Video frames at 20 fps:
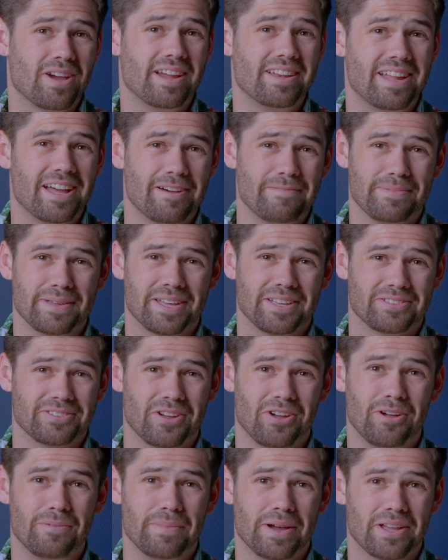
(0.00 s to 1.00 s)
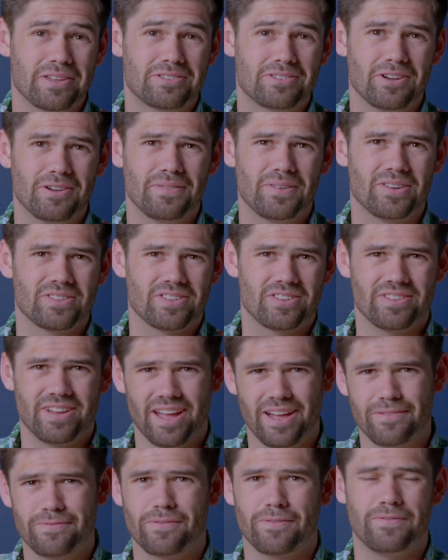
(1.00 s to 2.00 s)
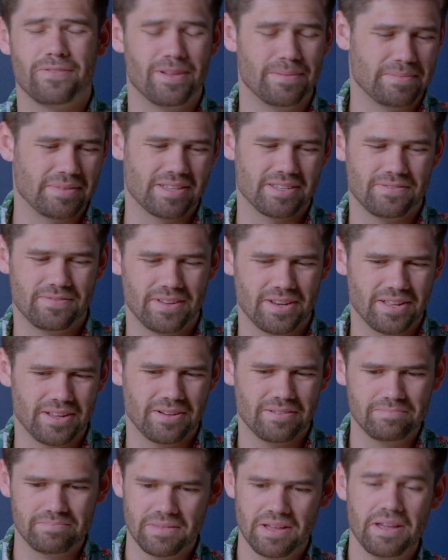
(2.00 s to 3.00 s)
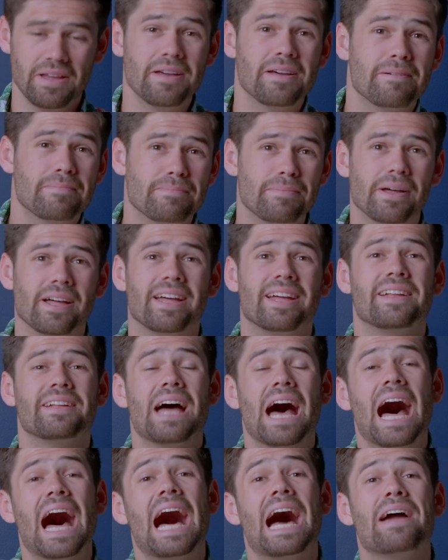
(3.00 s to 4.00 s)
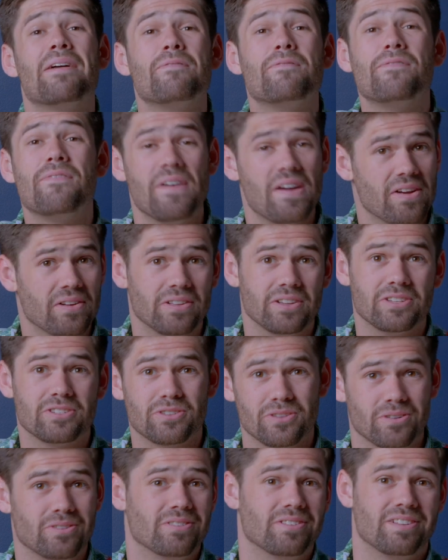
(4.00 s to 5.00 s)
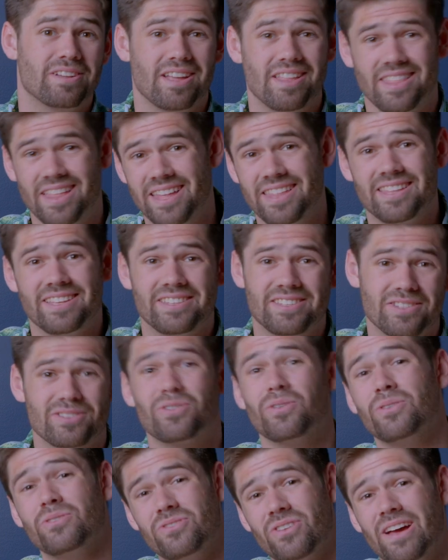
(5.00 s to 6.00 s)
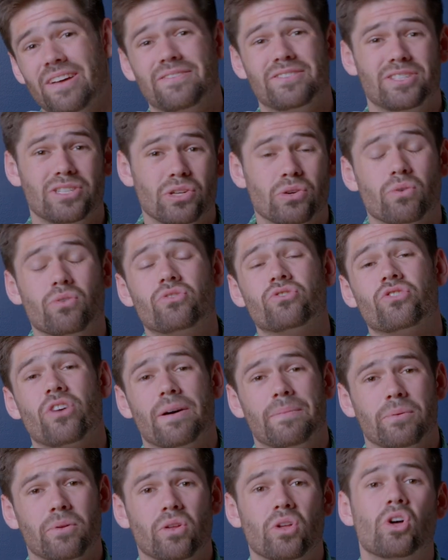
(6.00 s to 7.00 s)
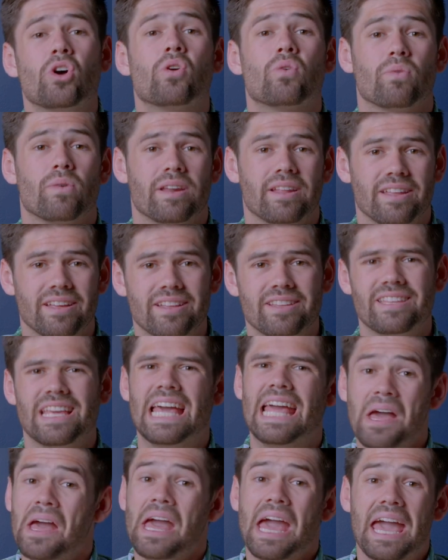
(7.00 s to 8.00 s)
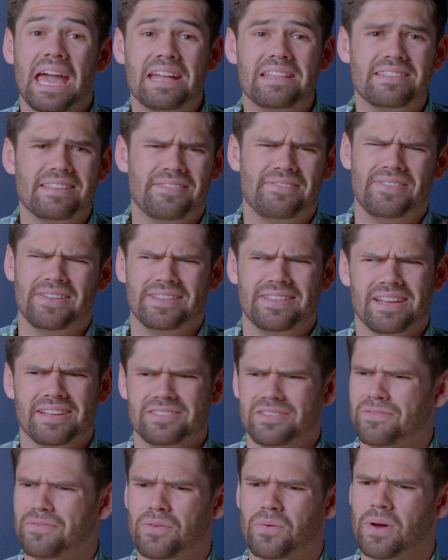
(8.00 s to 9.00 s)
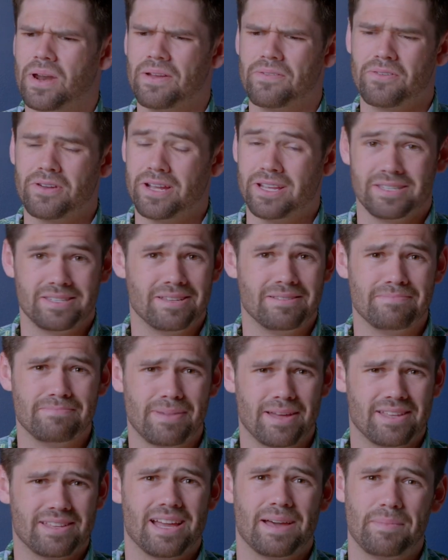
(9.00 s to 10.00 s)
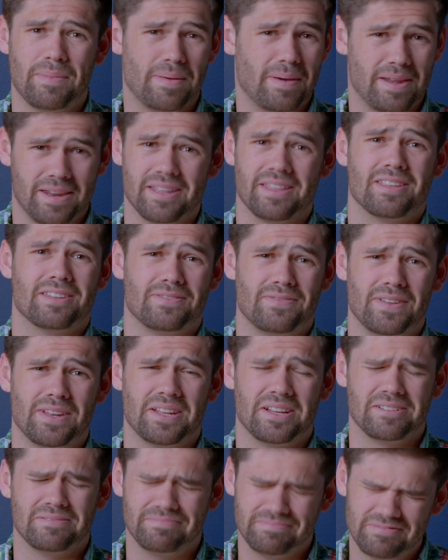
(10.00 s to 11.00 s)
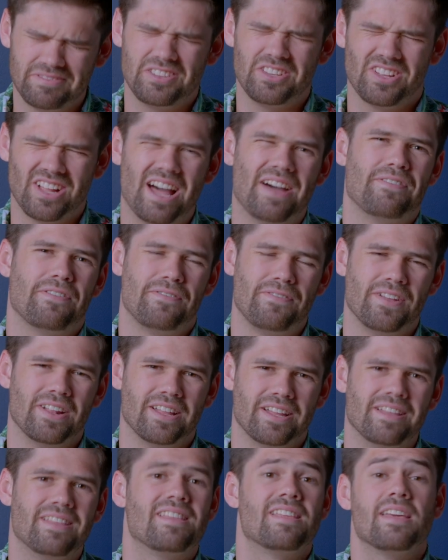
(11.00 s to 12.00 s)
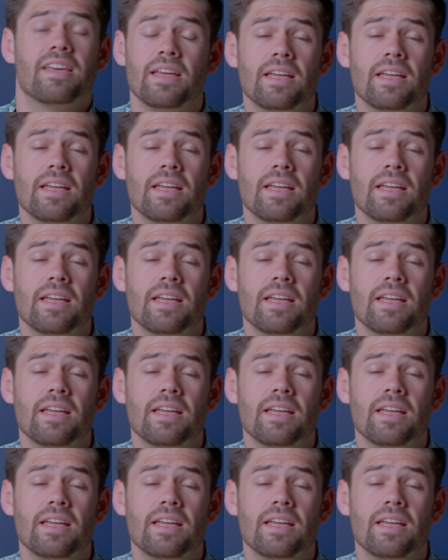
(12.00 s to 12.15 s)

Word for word: right now because all my servers are down for filming this video, but I'm fairly certain that this is going to have zero trouble running it. And if it doesn't for whatever reason, by the time I'm editing this video, you'll have a fill-in.